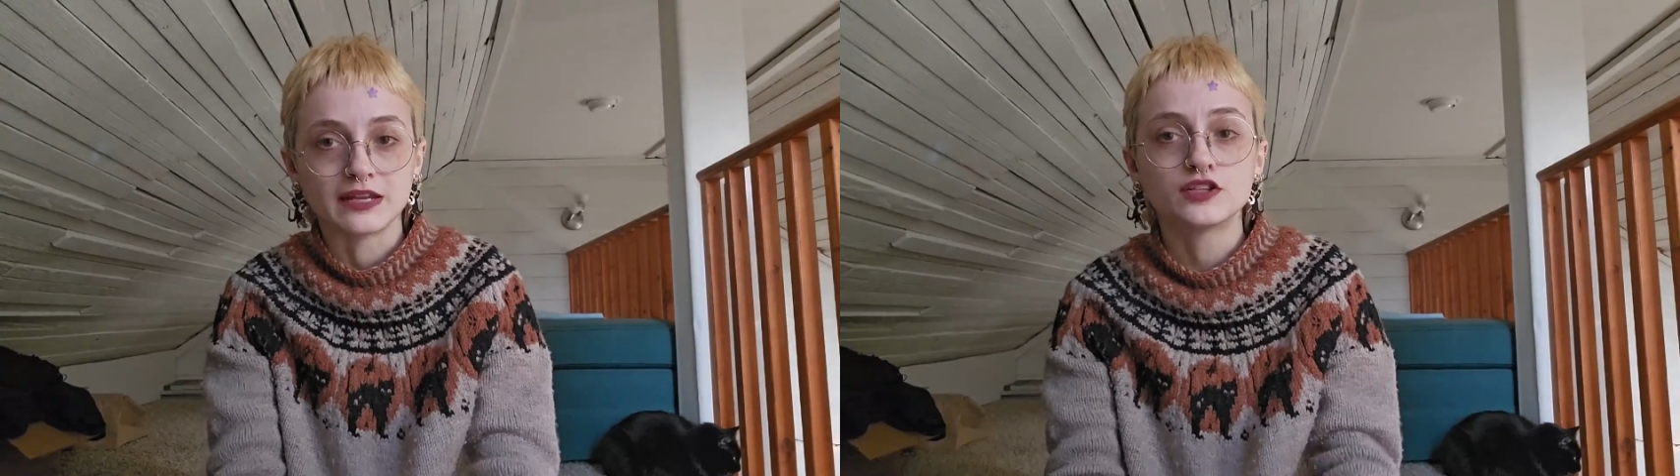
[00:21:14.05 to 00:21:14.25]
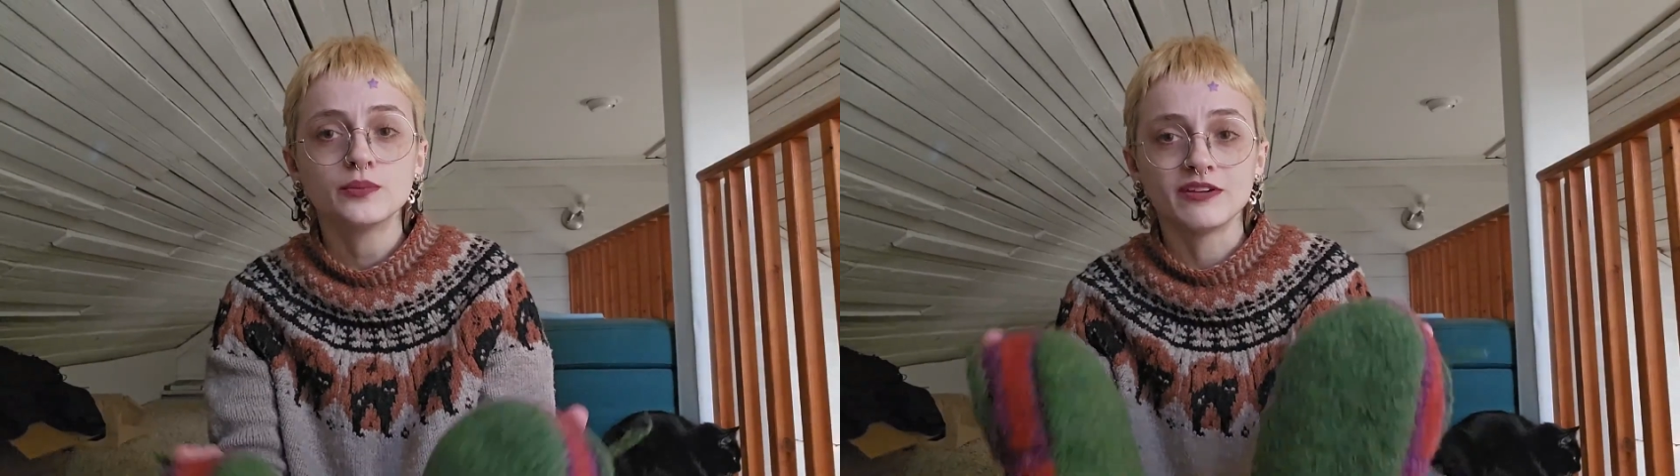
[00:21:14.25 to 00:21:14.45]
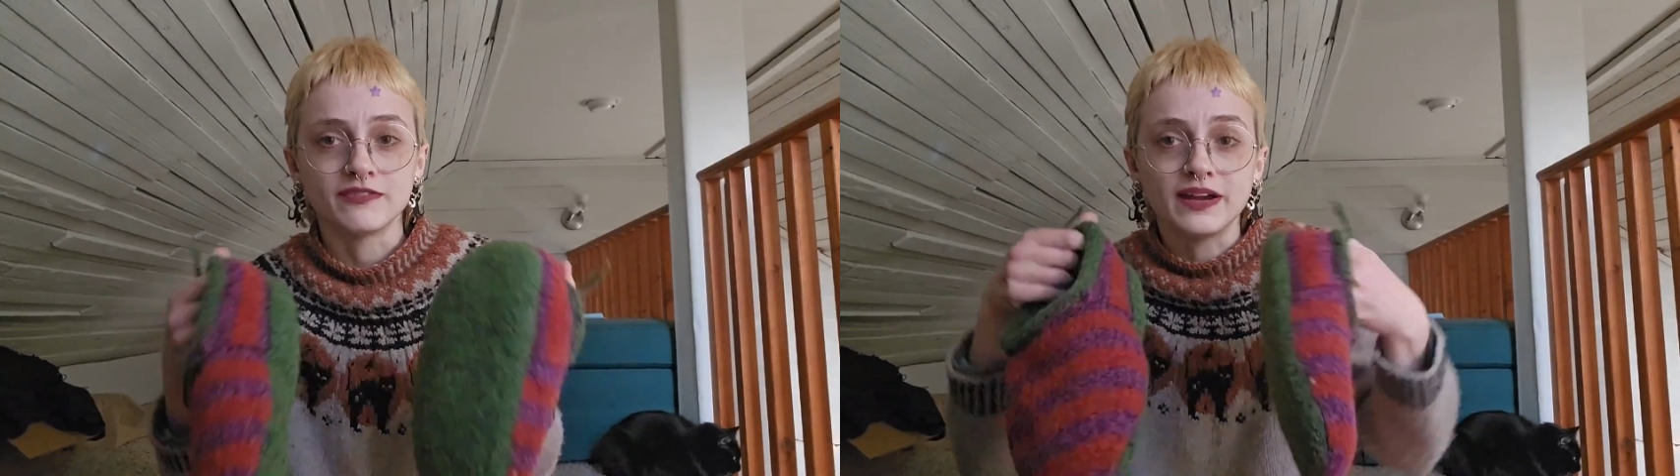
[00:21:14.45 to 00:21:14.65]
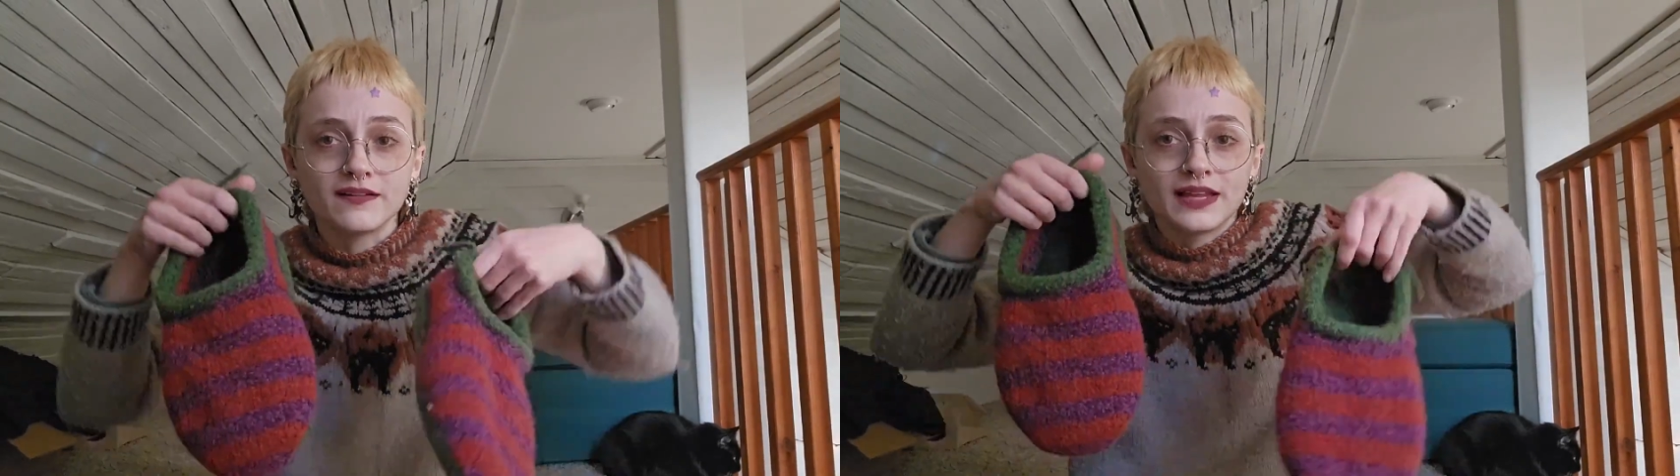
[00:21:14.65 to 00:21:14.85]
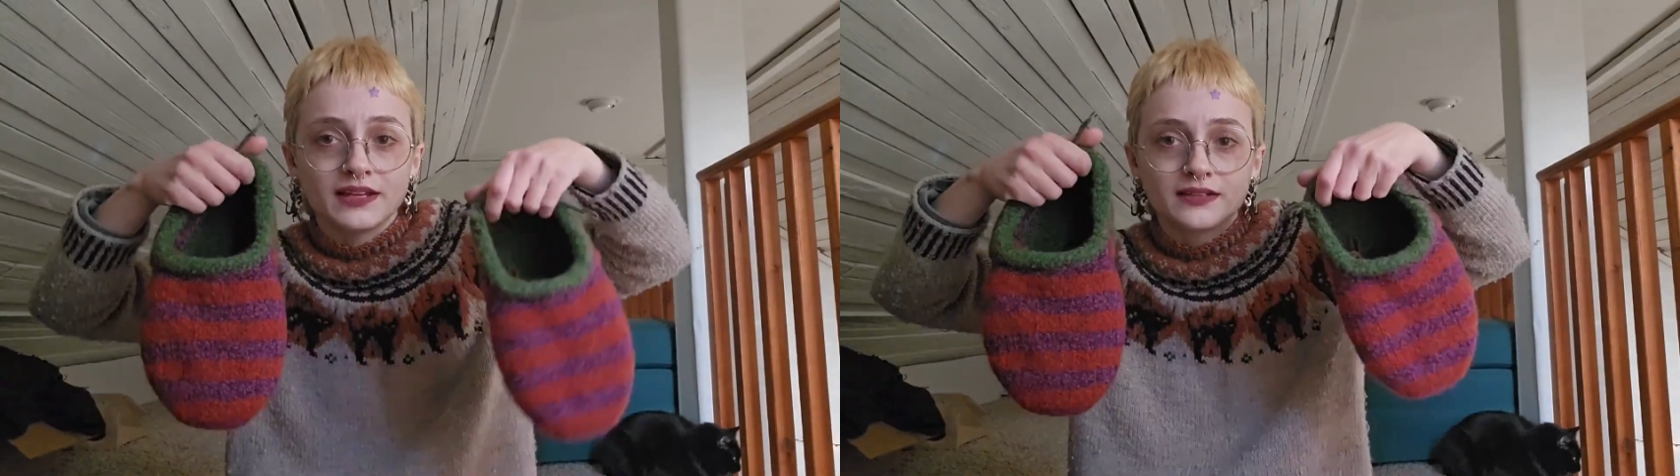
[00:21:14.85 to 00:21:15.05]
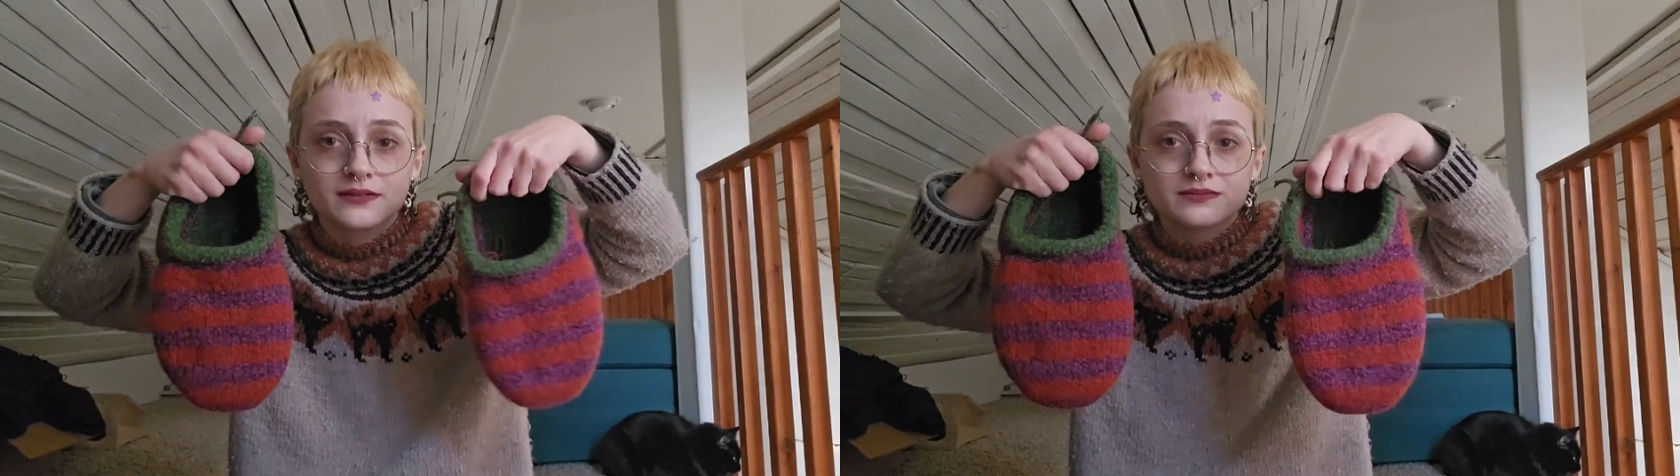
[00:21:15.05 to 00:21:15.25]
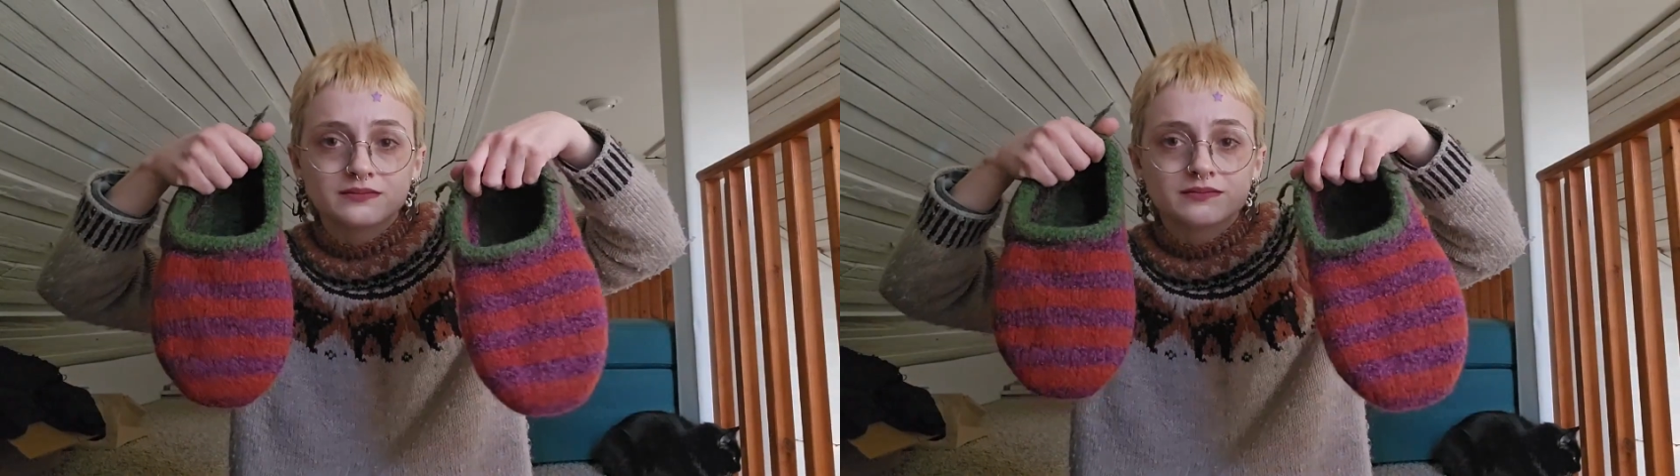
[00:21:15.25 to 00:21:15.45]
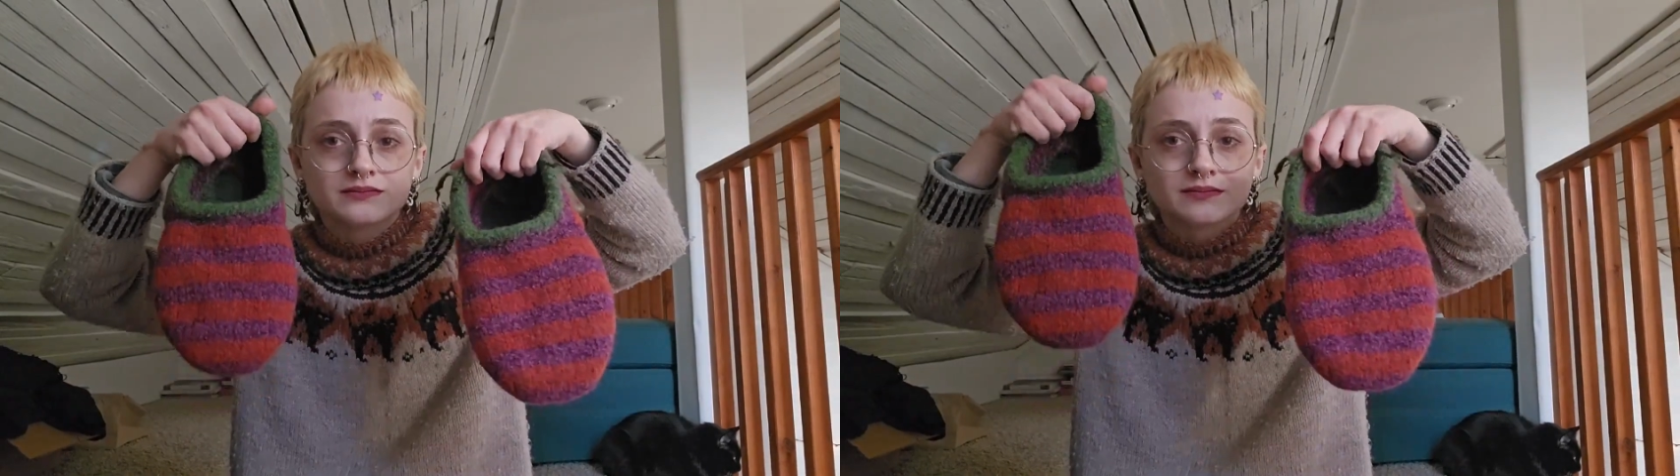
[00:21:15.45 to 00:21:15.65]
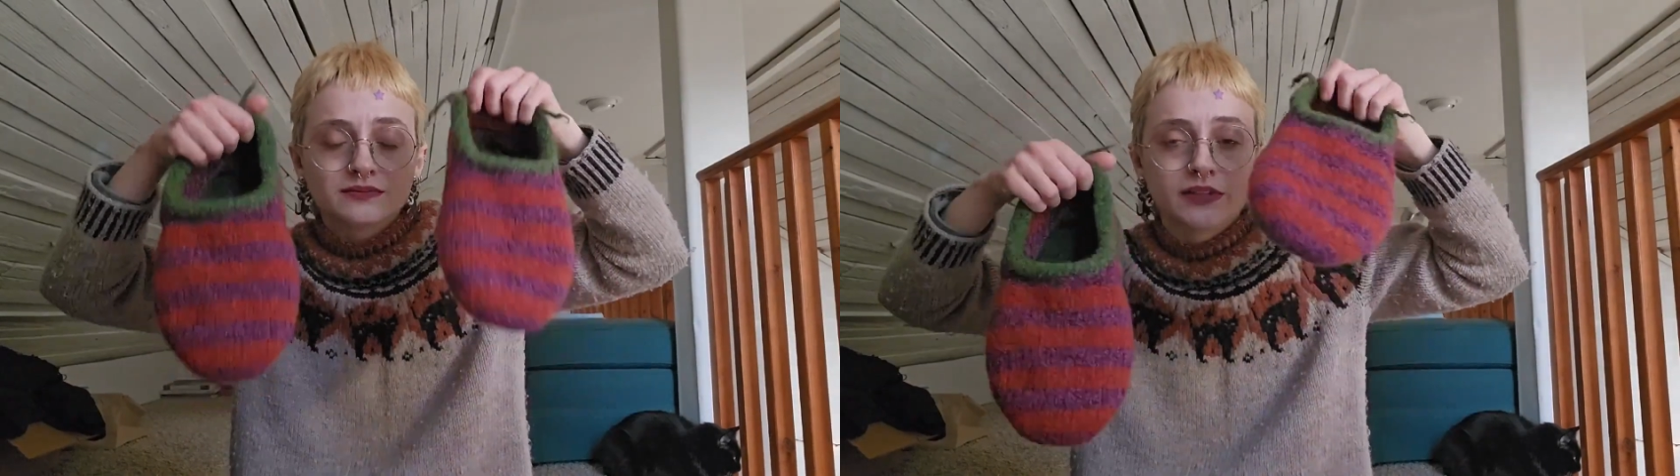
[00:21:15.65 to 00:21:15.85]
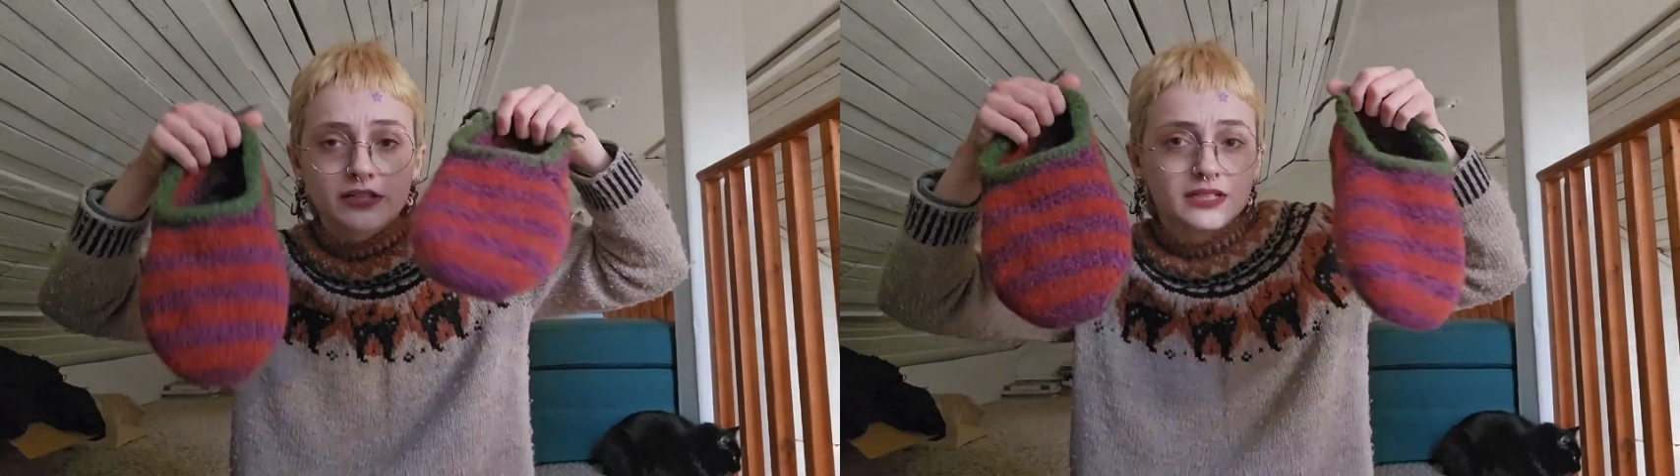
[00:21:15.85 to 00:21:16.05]
To be fair, like,
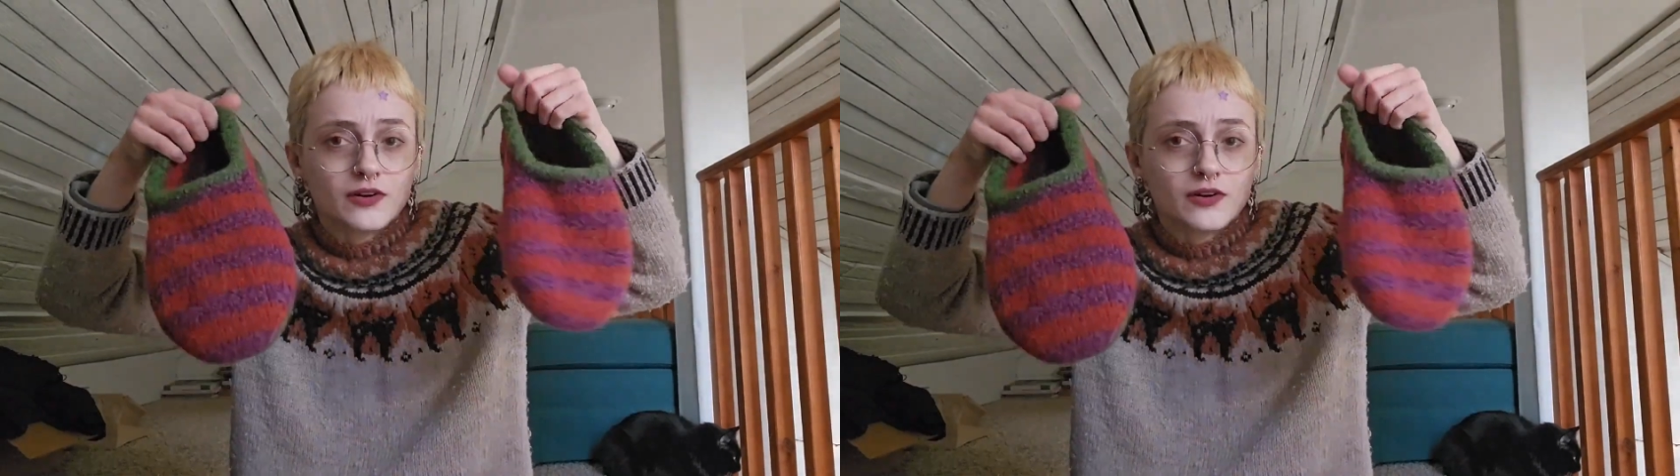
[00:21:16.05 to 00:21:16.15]
they're